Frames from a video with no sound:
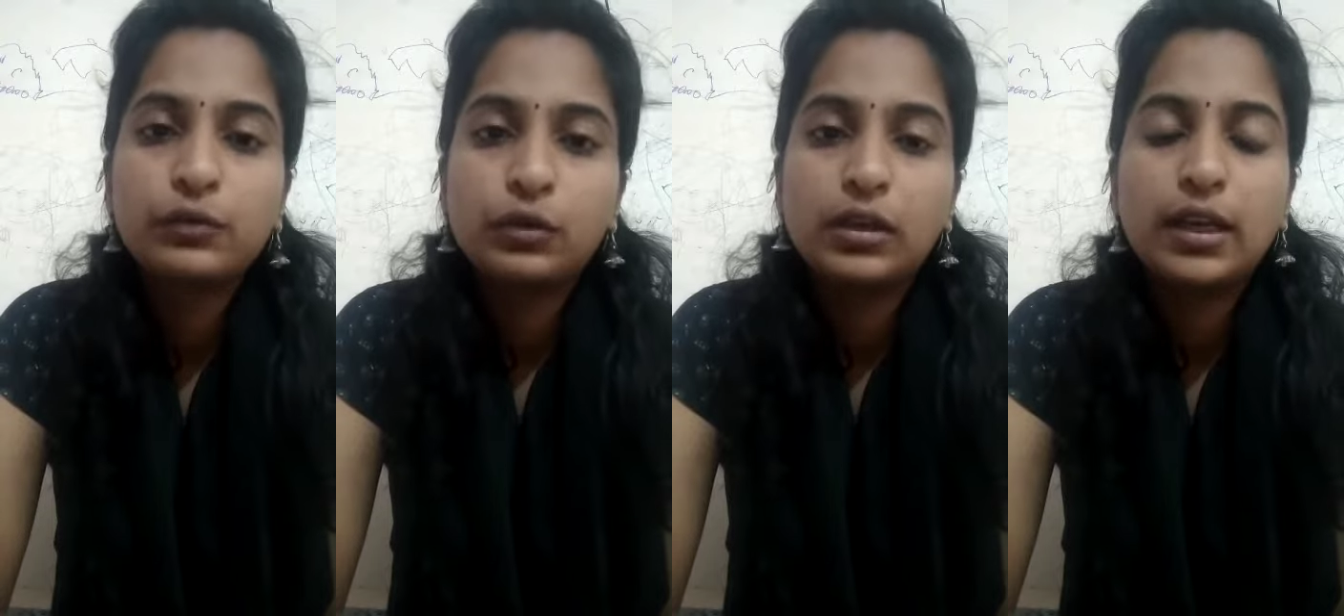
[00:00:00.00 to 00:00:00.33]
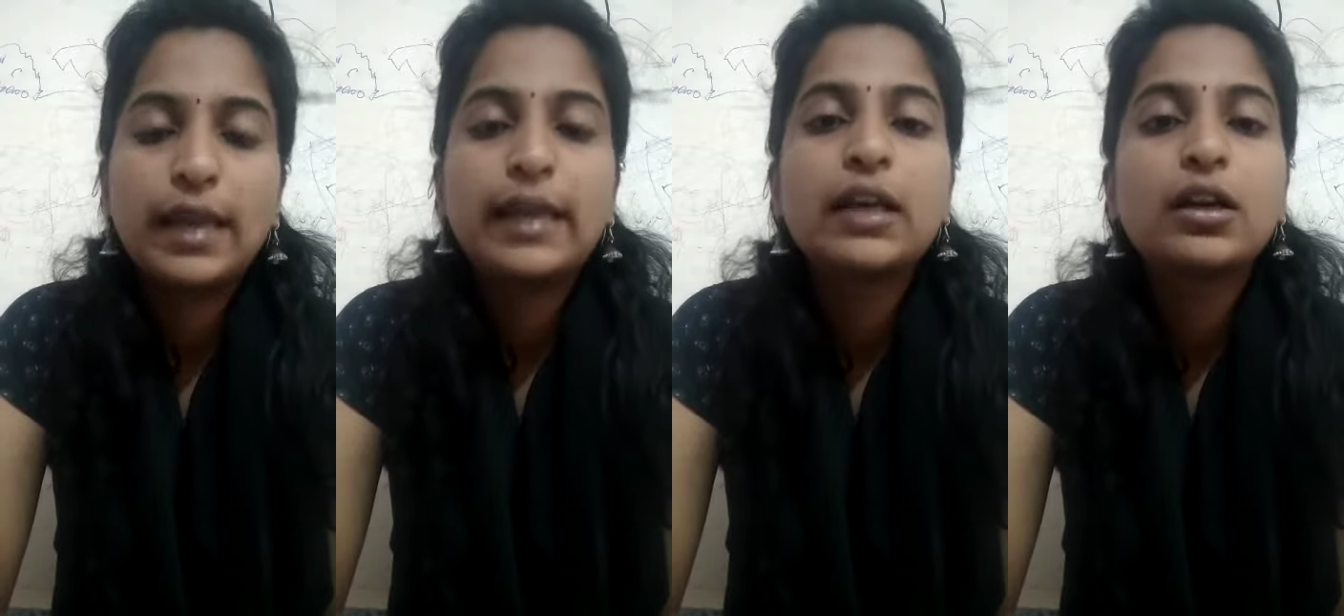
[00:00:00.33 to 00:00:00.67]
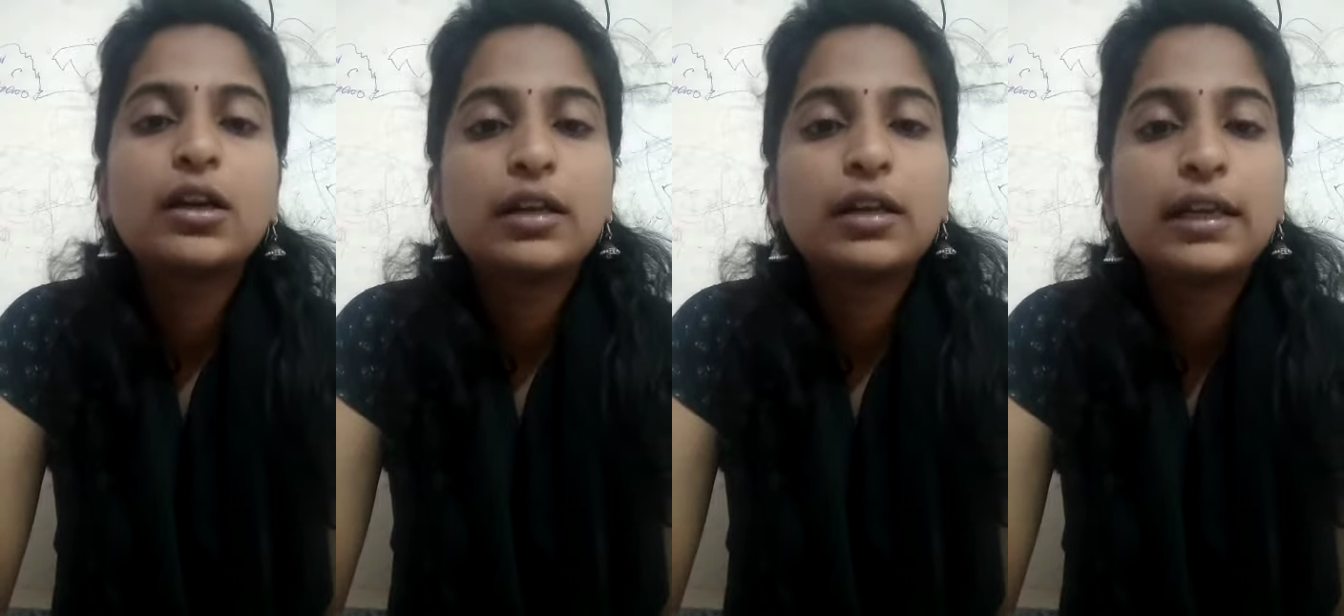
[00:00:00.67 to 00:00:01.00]

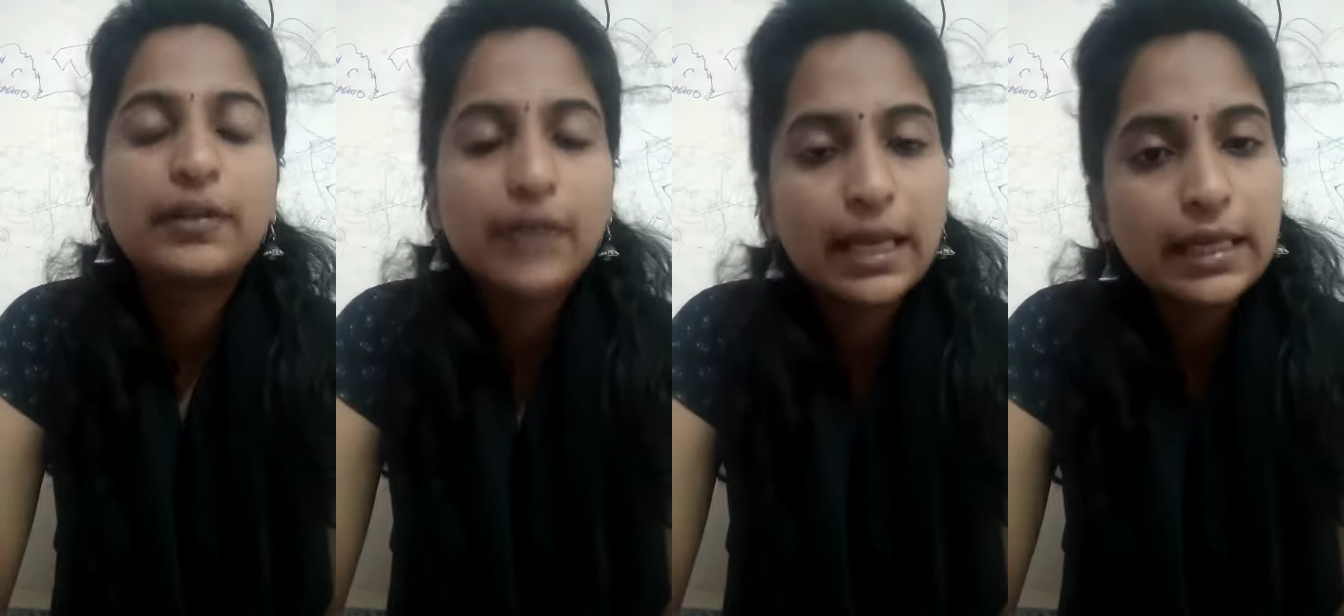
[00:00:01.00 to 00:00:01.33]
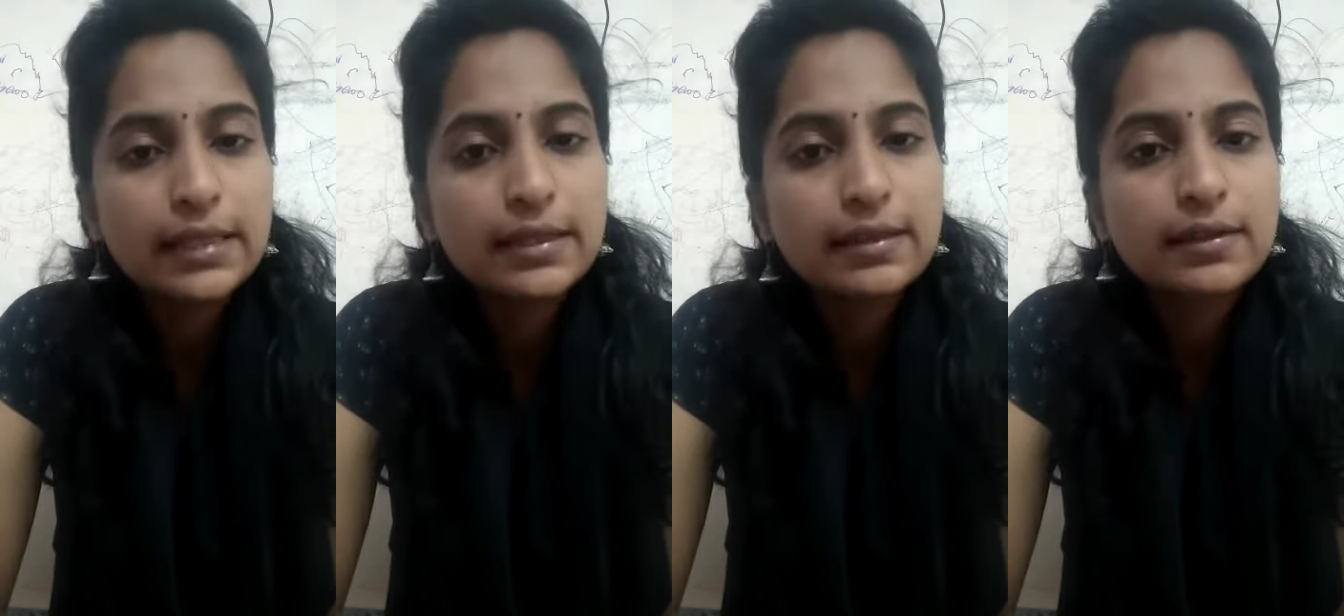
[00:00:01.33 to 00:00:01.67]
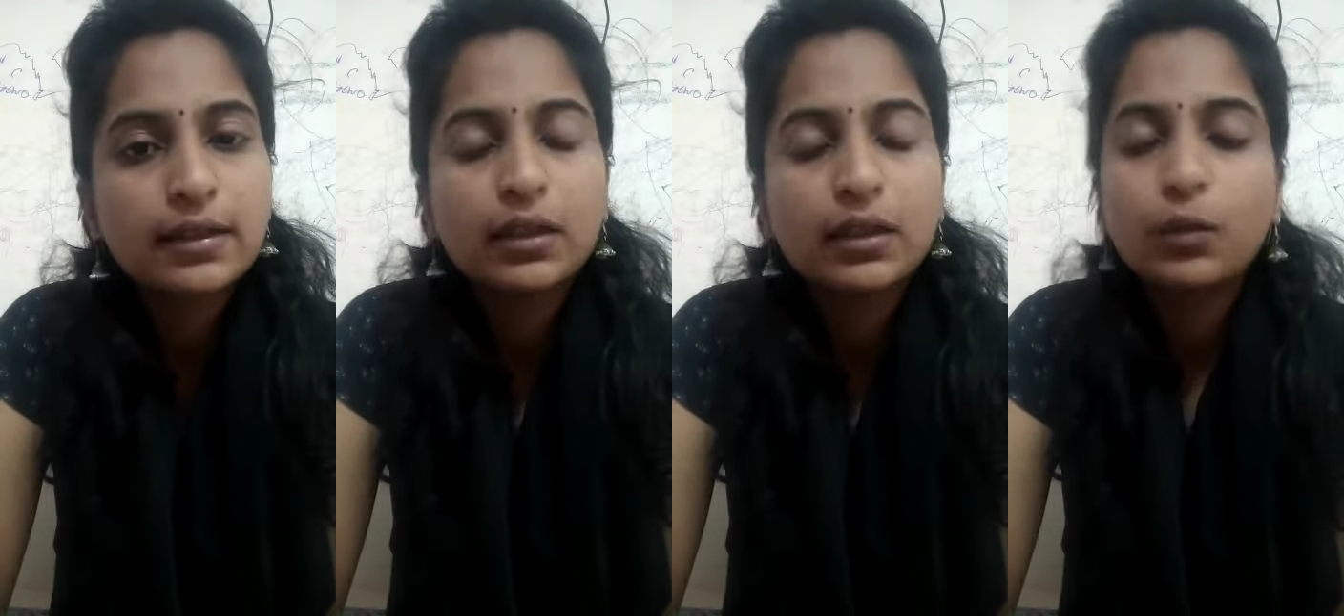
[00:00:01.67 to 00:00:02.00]
Like in rainy
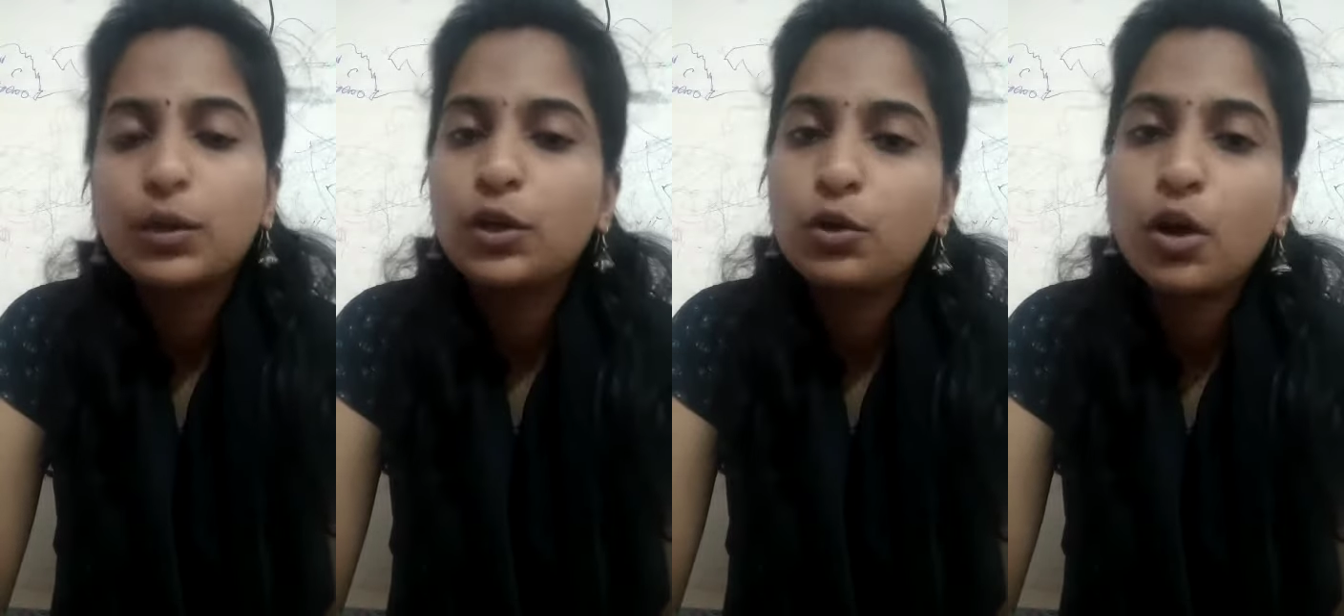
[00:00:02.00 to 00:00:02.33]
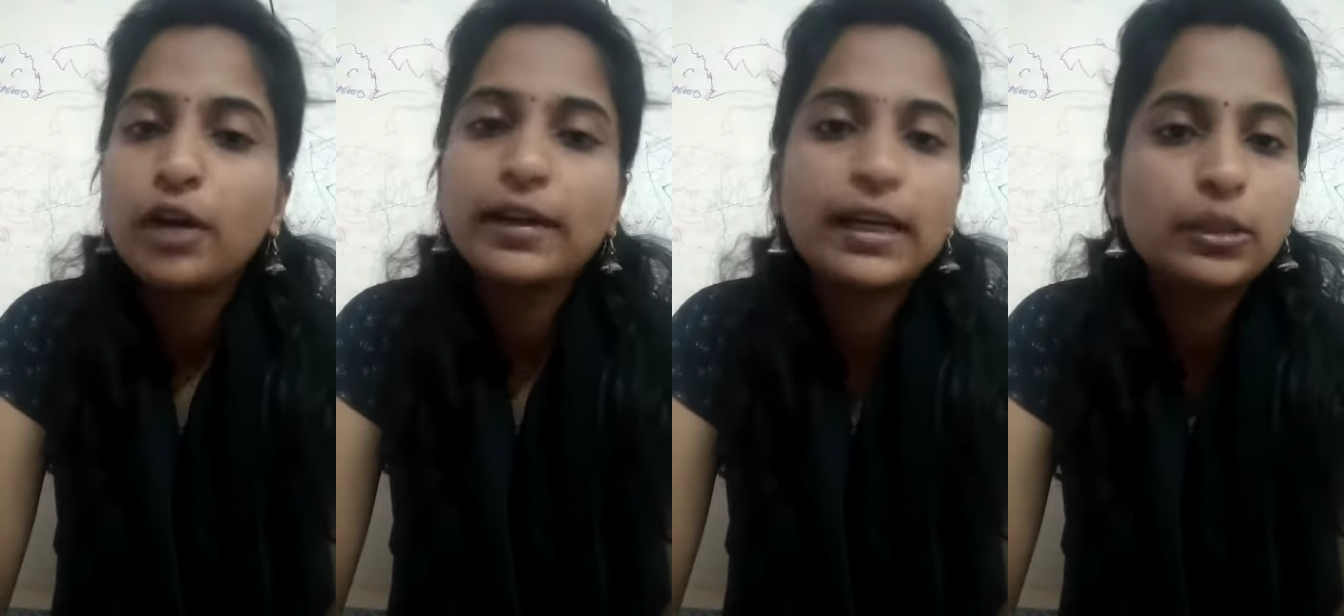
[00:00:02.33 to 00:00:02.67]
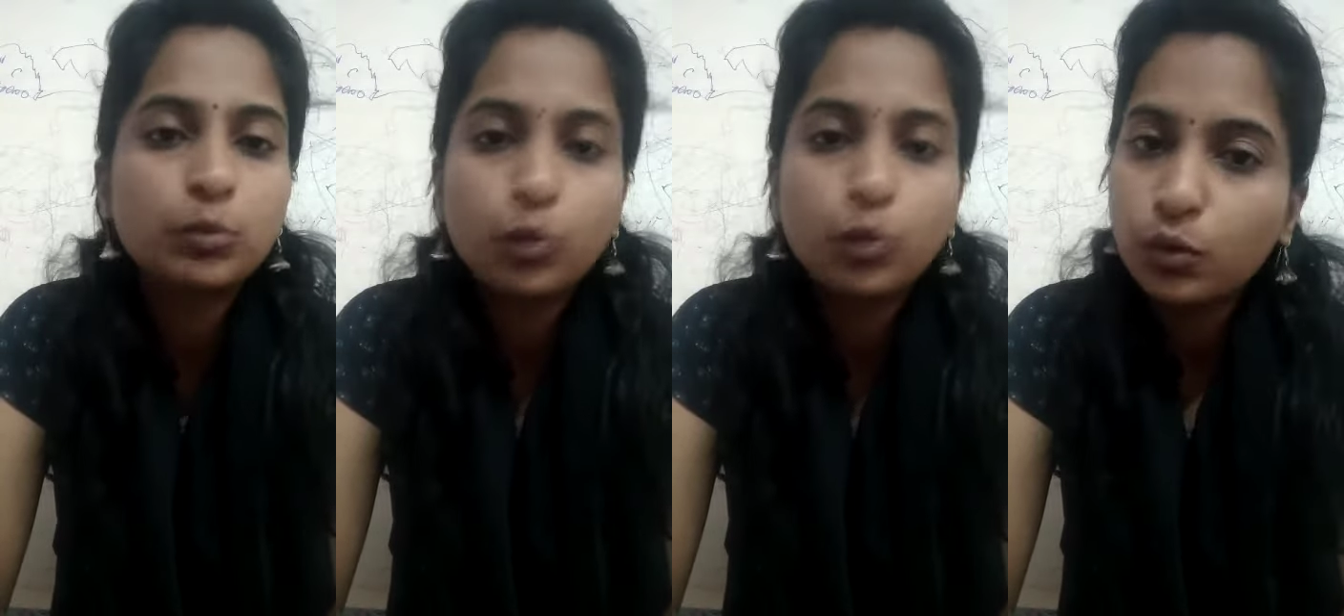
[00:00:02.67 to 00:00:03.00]
season we do not need
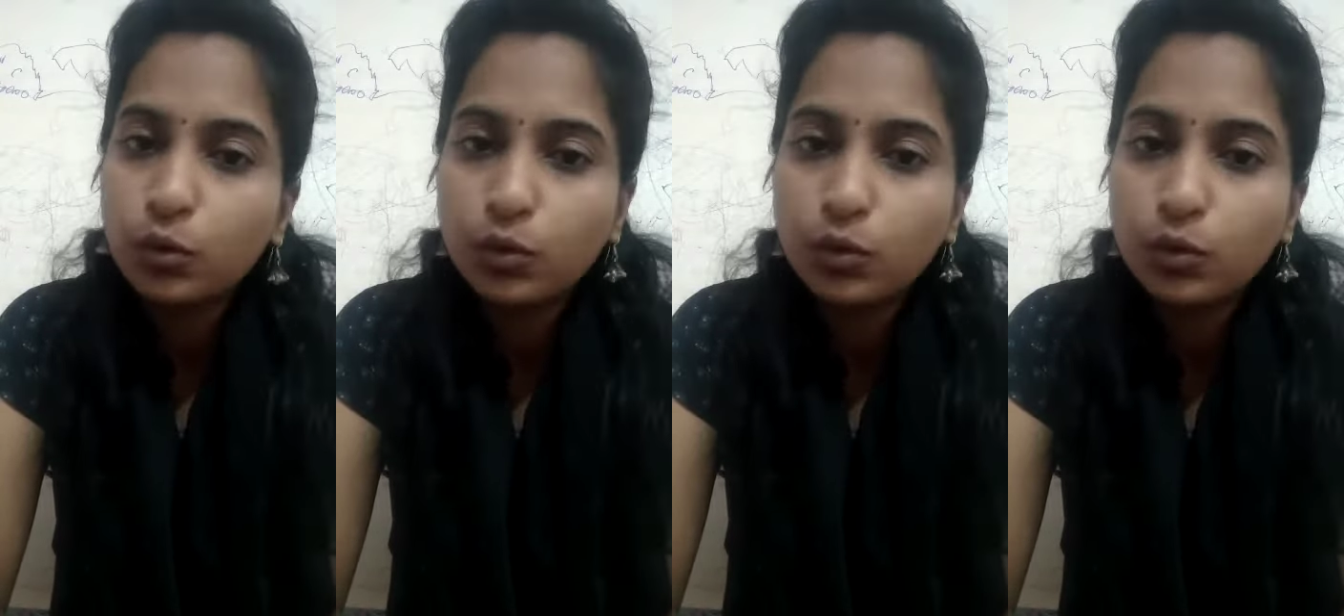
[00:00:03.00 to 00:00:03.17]
more